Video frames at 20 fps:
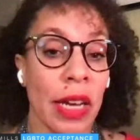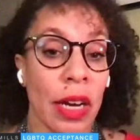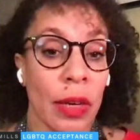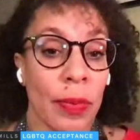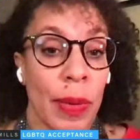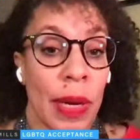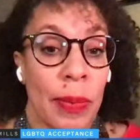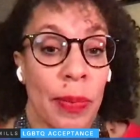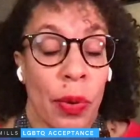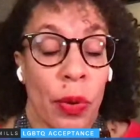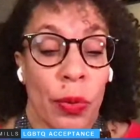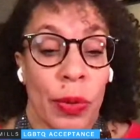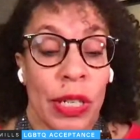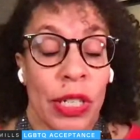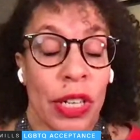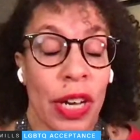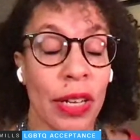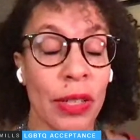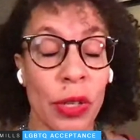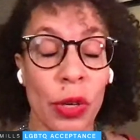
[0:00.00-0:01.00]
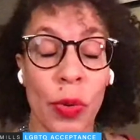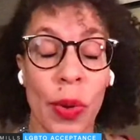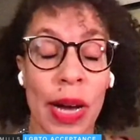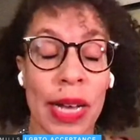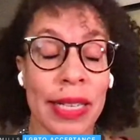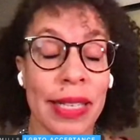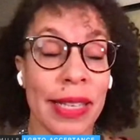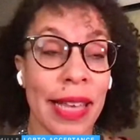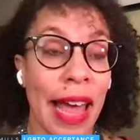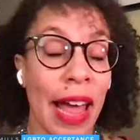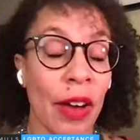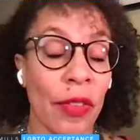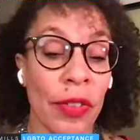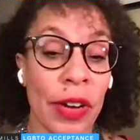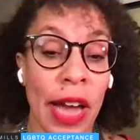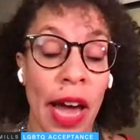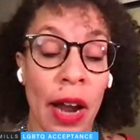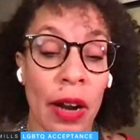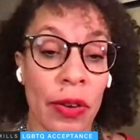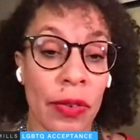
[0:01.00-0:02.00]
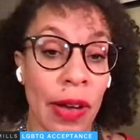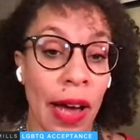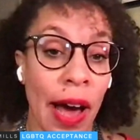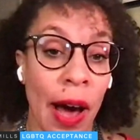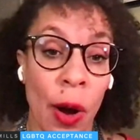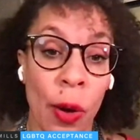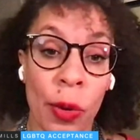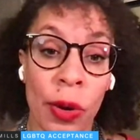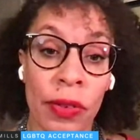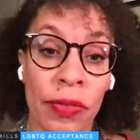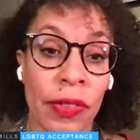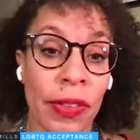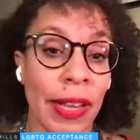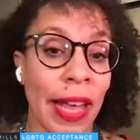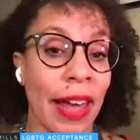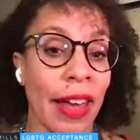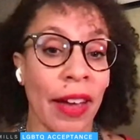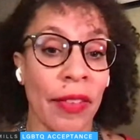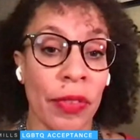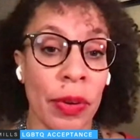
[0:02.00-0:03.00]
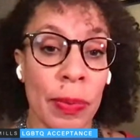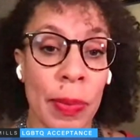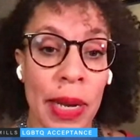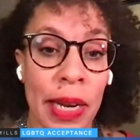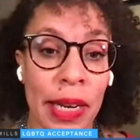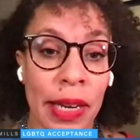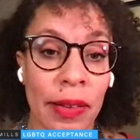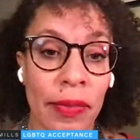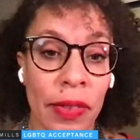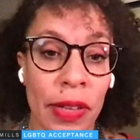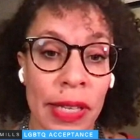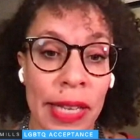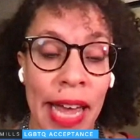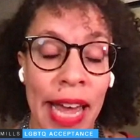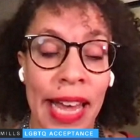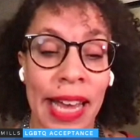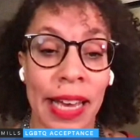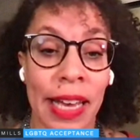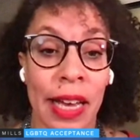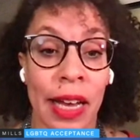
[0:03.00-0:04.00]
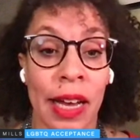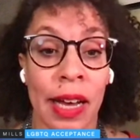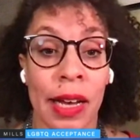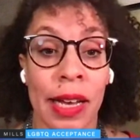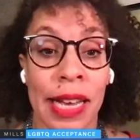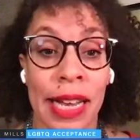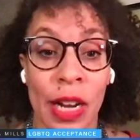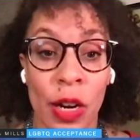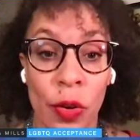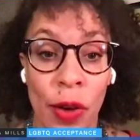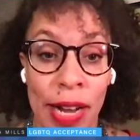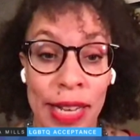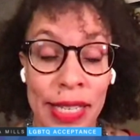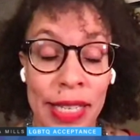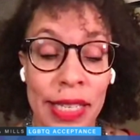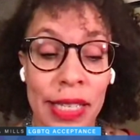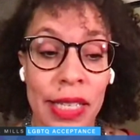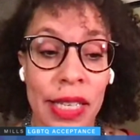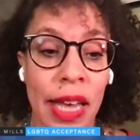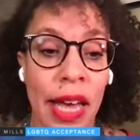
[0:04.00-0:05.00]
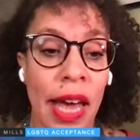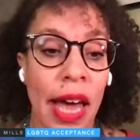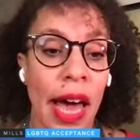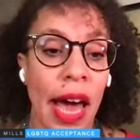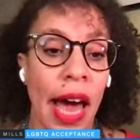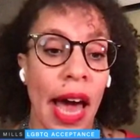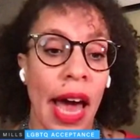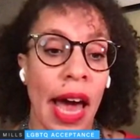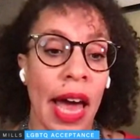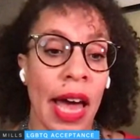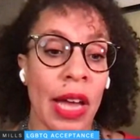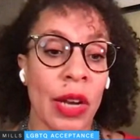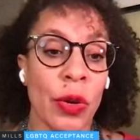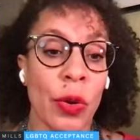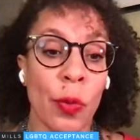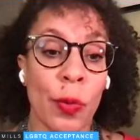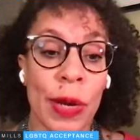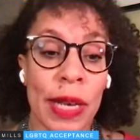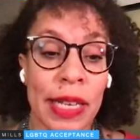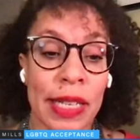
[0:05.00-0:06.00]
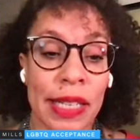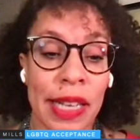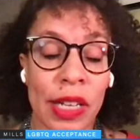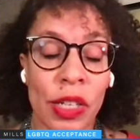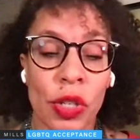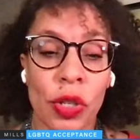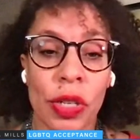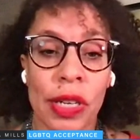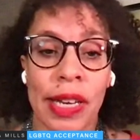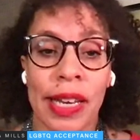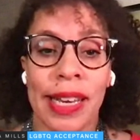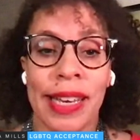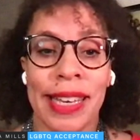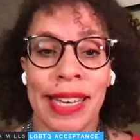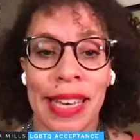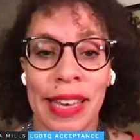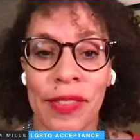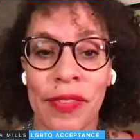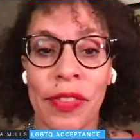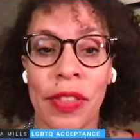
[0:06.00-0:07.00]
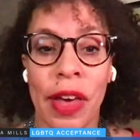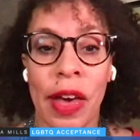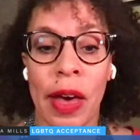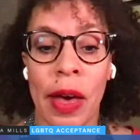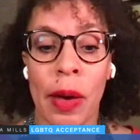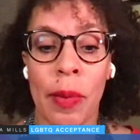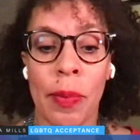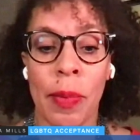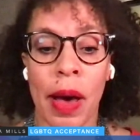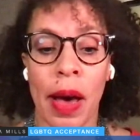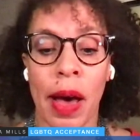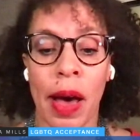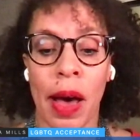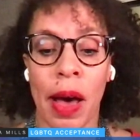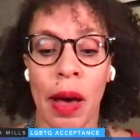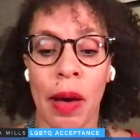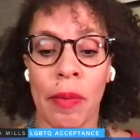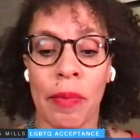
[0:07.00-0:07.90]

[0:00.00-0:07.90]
and young people reach out to us every hour of the day, every minute of the day in crisis. And we essentially give them